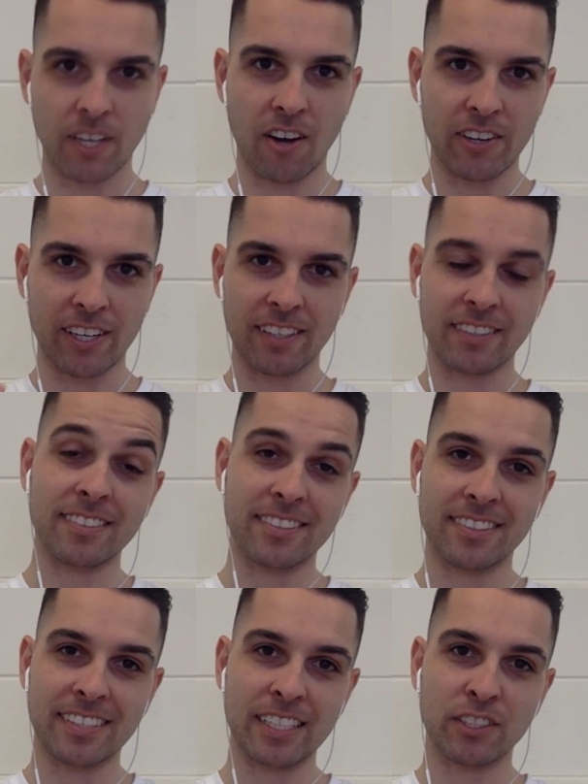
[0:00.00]
All right, guys,
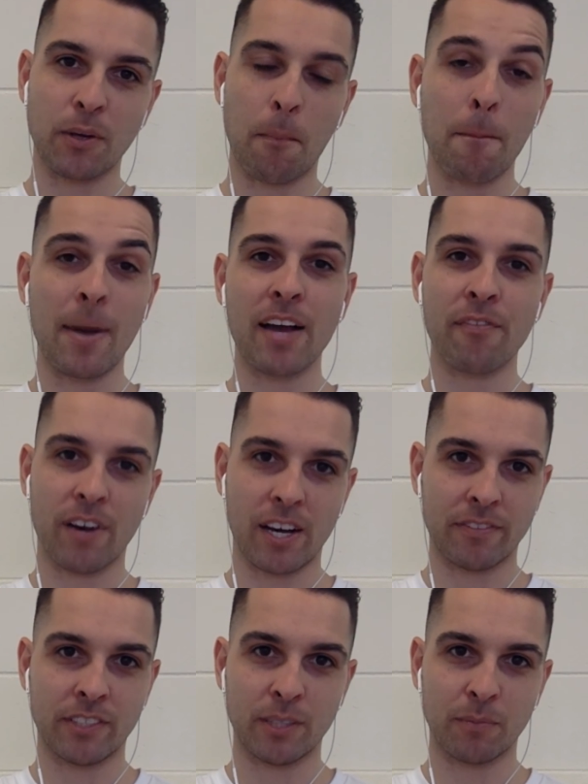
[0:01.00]
that's my
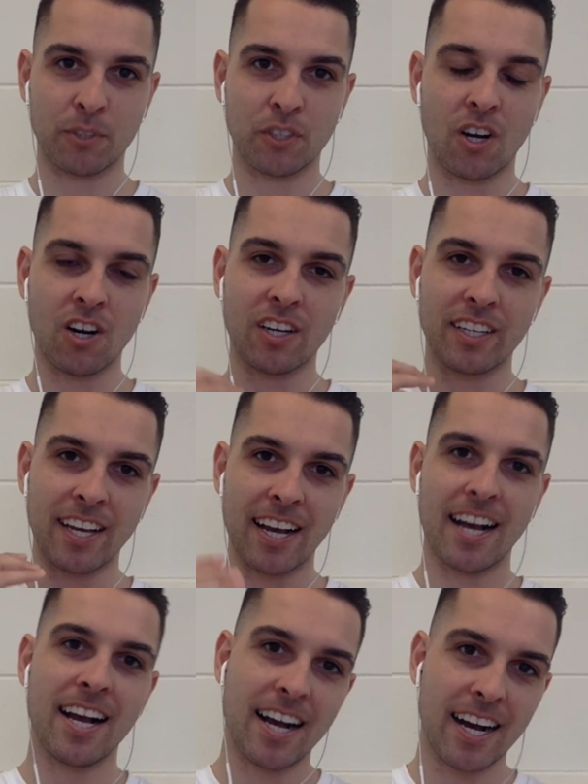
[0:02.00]
five tips on
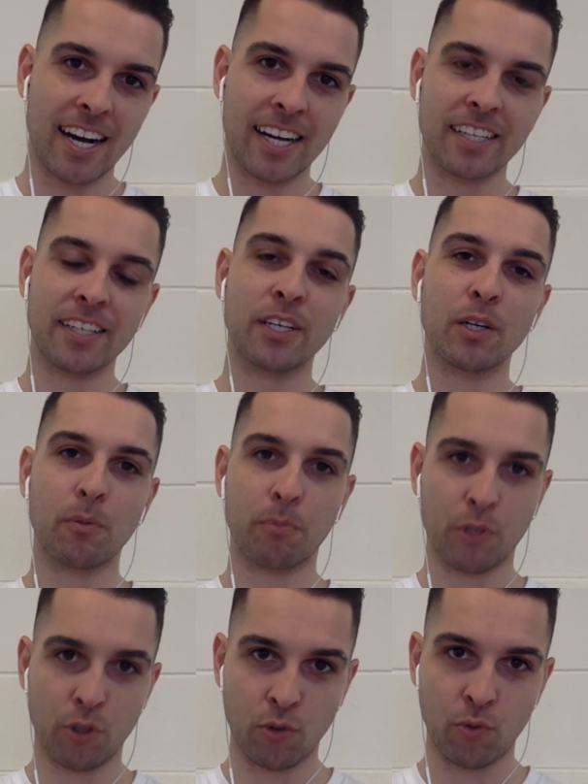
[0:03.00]
how to help
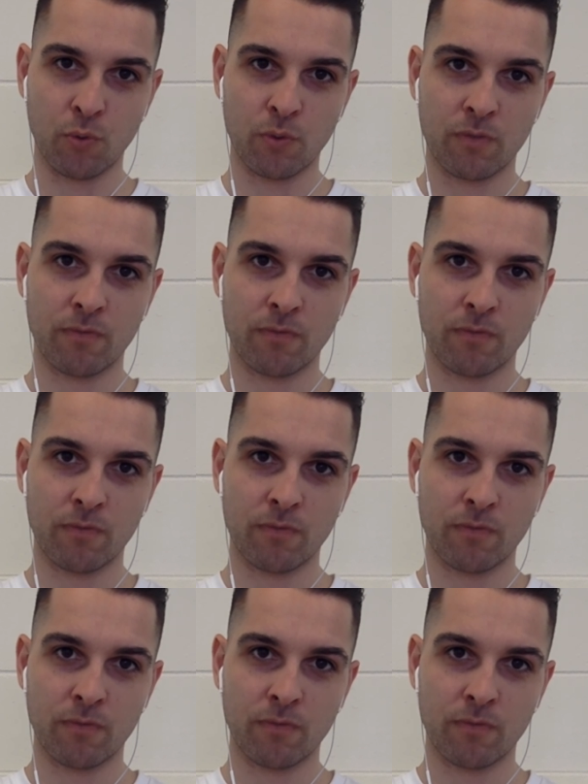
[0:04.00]
you